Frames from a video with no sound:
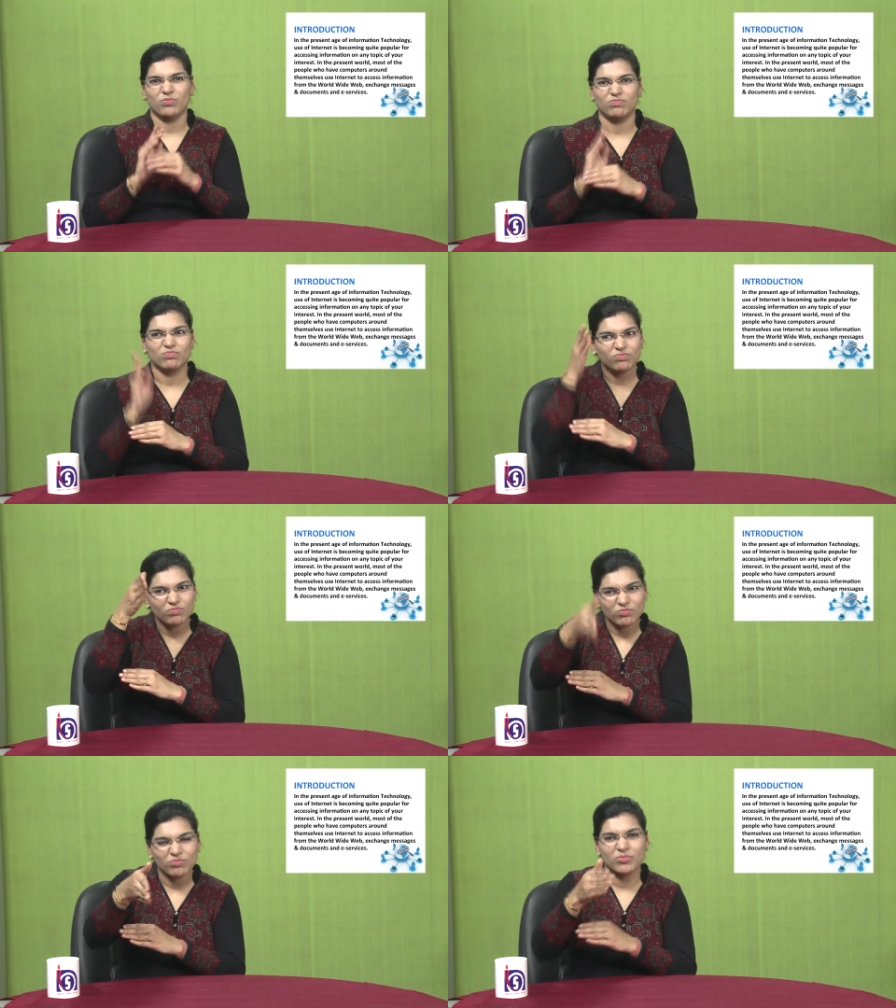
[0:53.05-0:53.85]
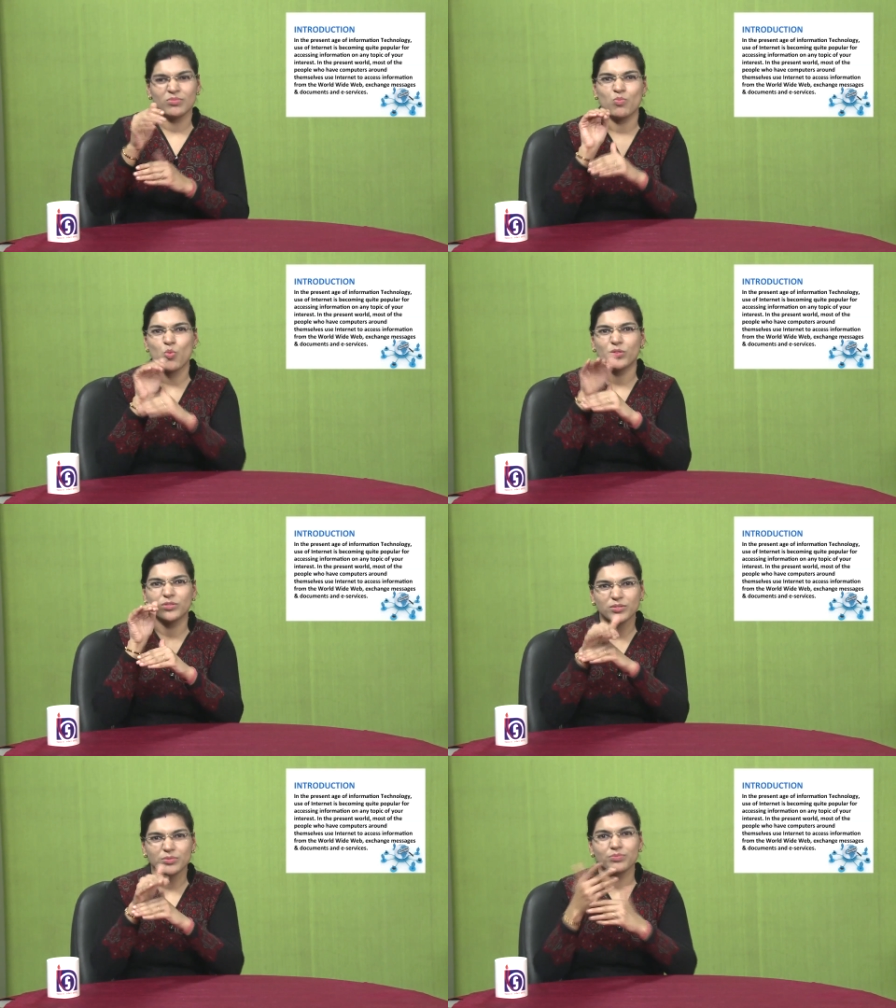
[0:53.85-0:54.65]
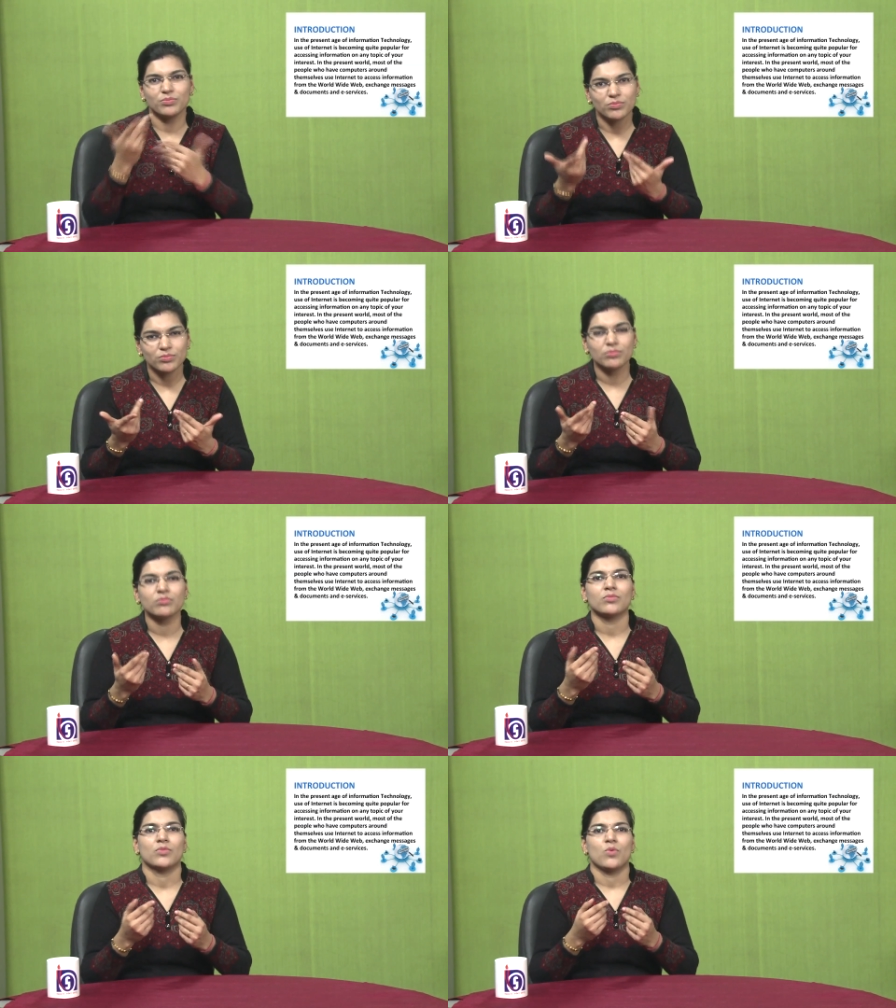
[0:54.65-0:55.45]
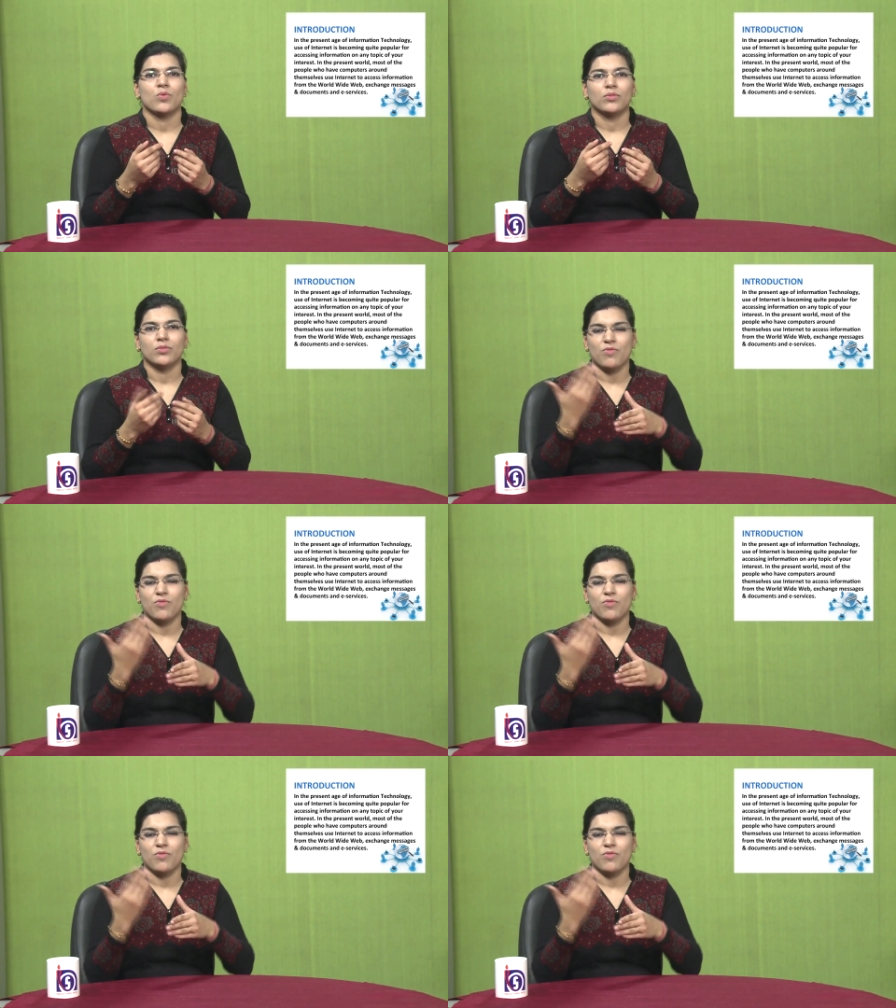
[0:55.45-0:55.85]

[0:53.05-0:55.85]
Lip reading: it used to be a long process.